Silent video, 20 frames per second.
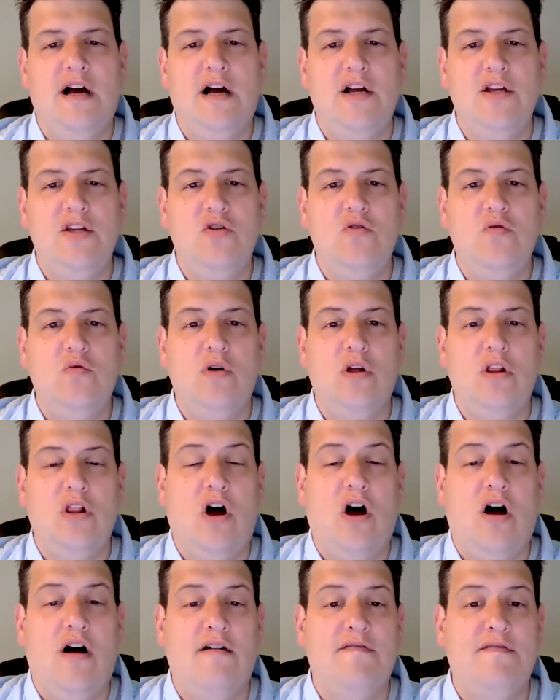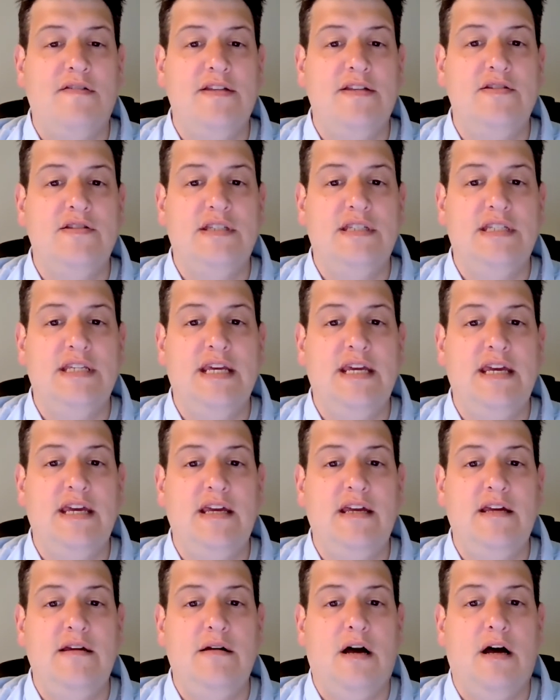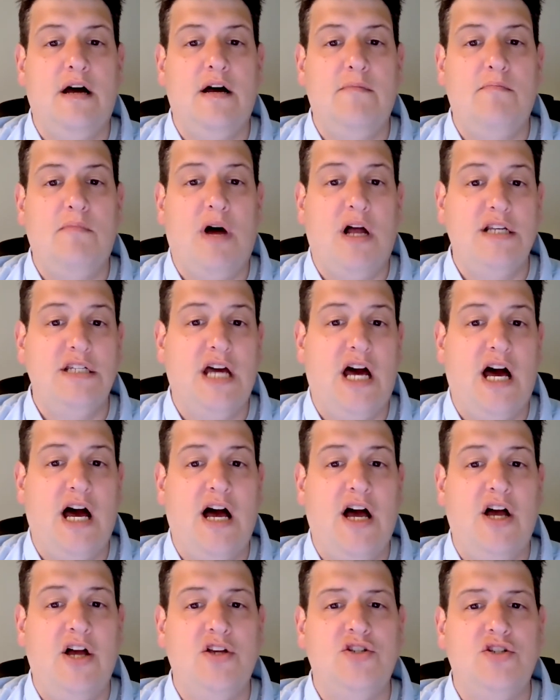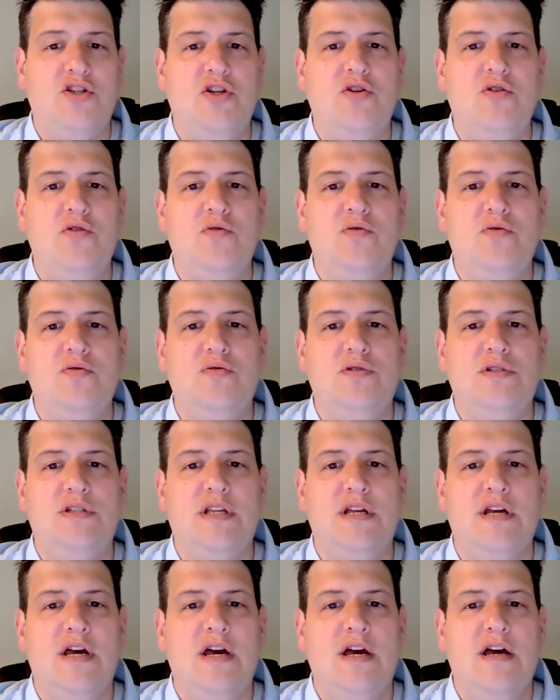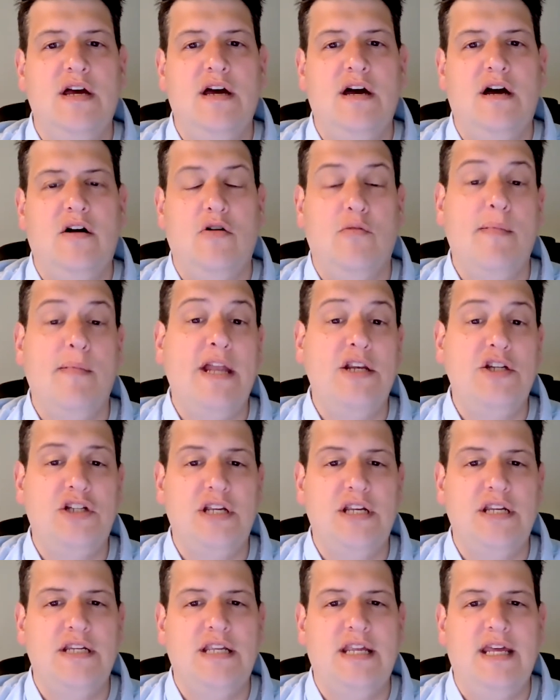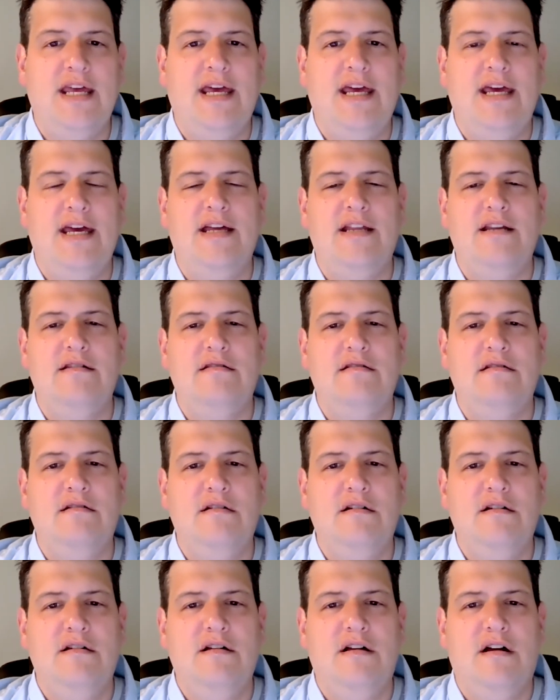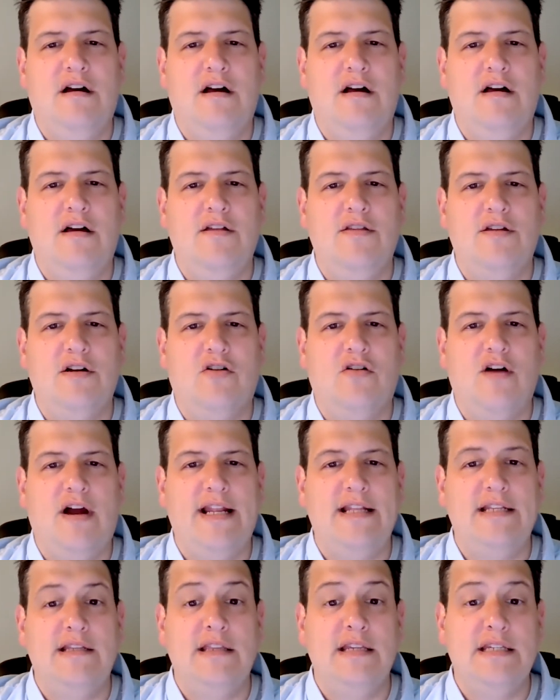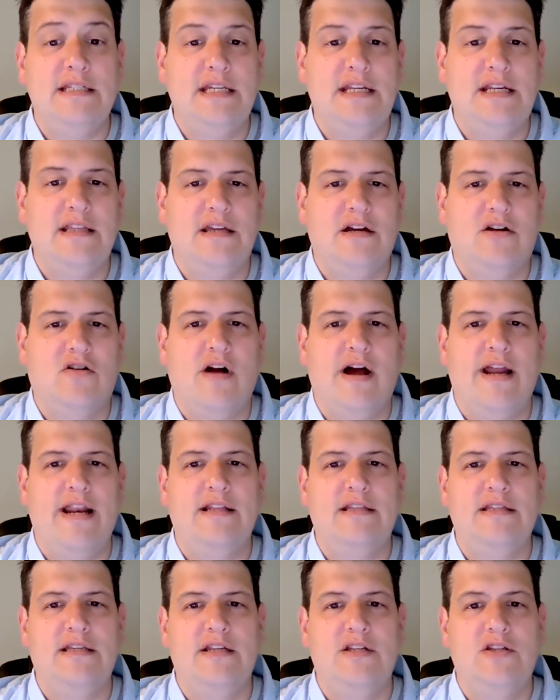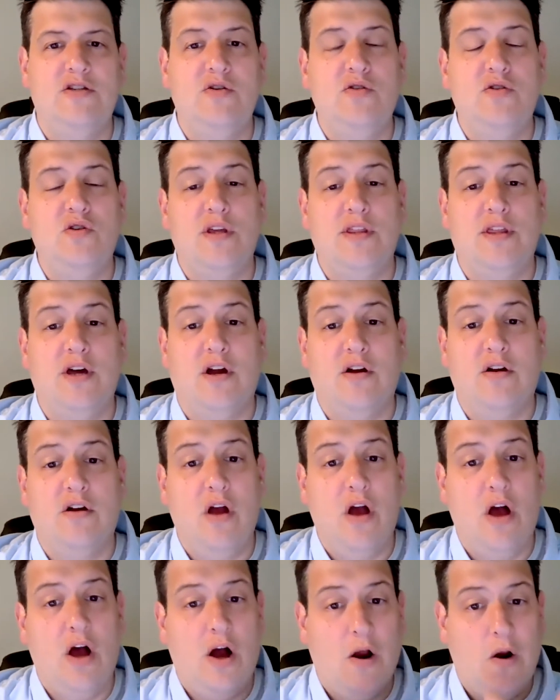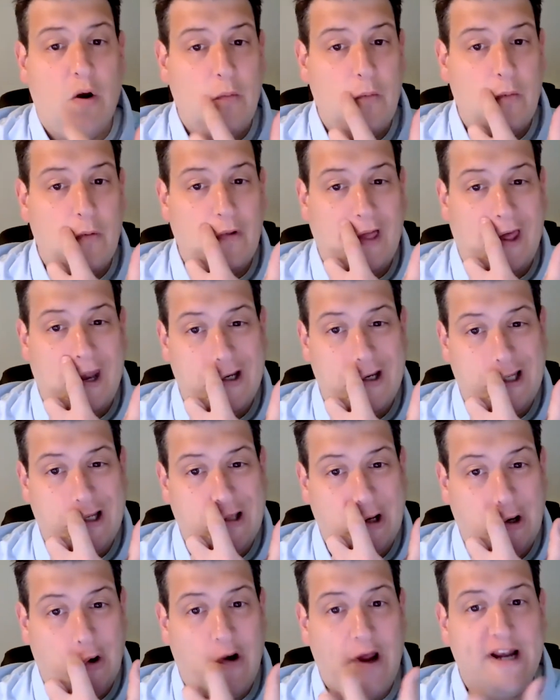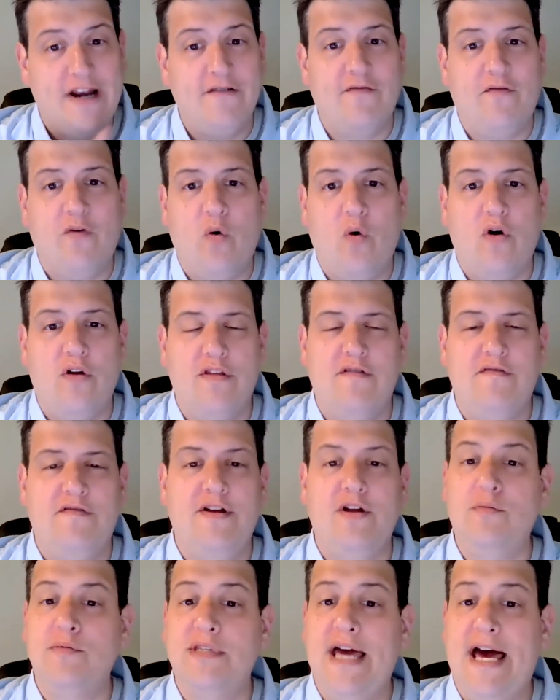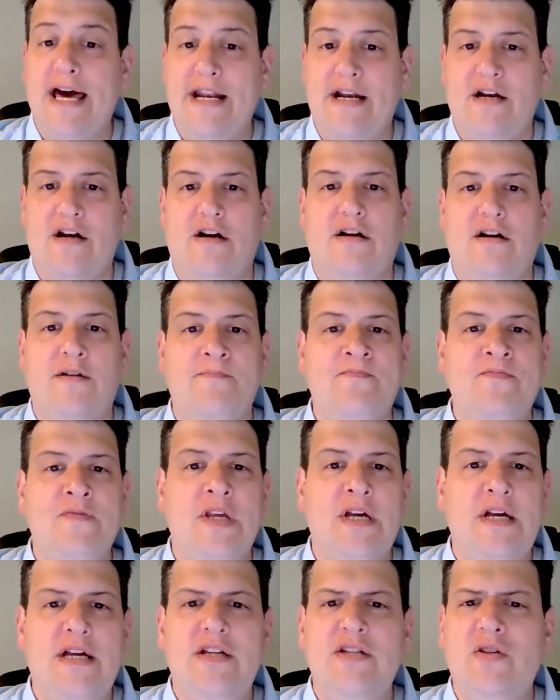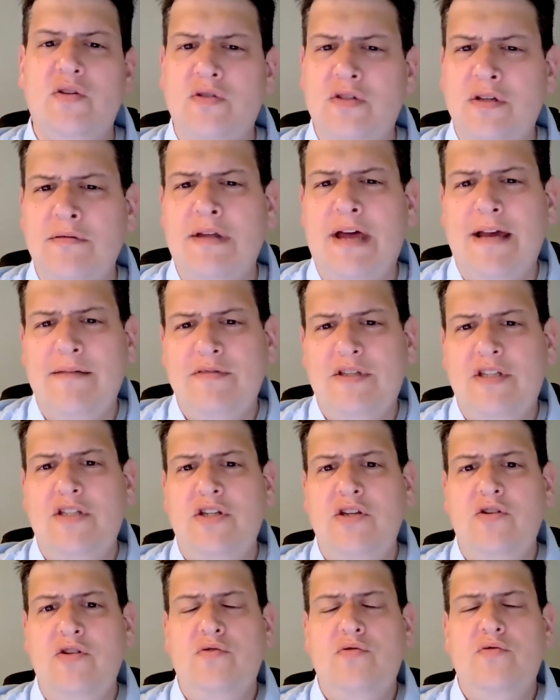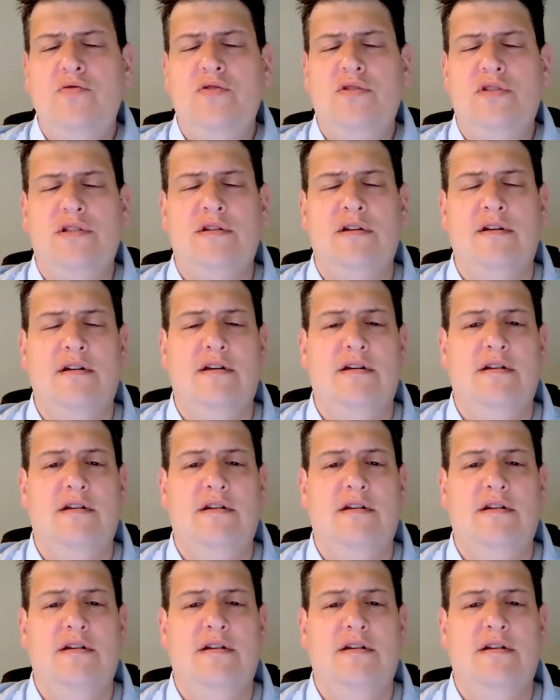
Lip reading: you will often see montage used or mentioned in the credits, listed in the credits, and it's usually the related to the credit for the film's editor. So sometimes it's used